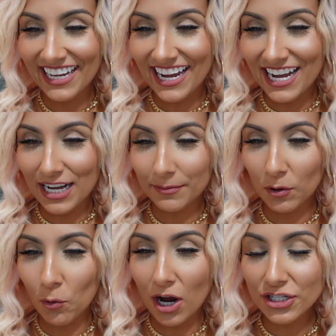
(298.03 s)

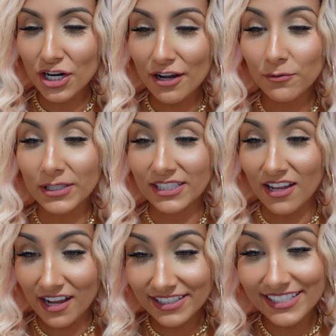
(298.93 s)
Wash off with
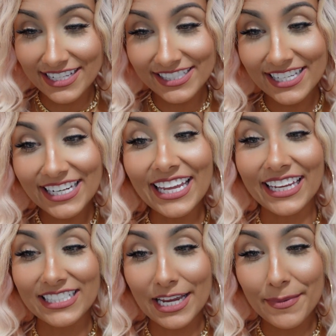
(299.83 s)
non-scented
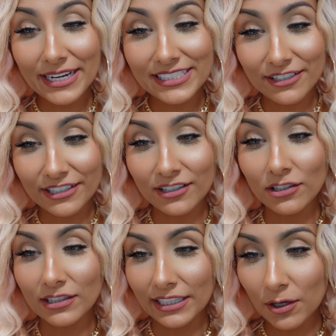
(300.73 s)

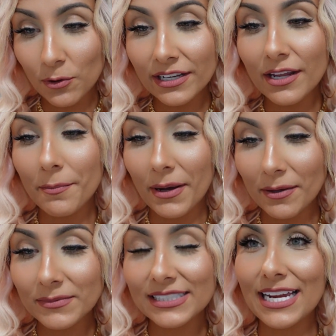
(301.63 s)
antibacterial liquid
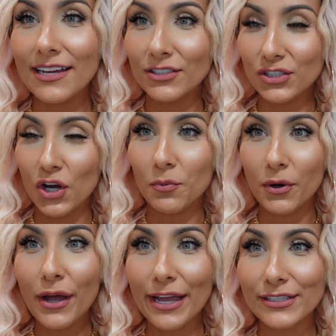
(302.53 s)
pump style soap.
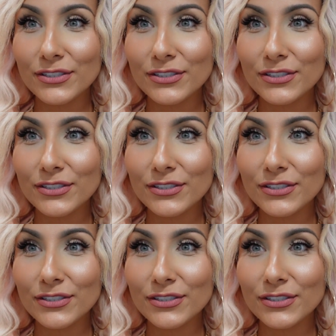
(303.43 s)
Okay,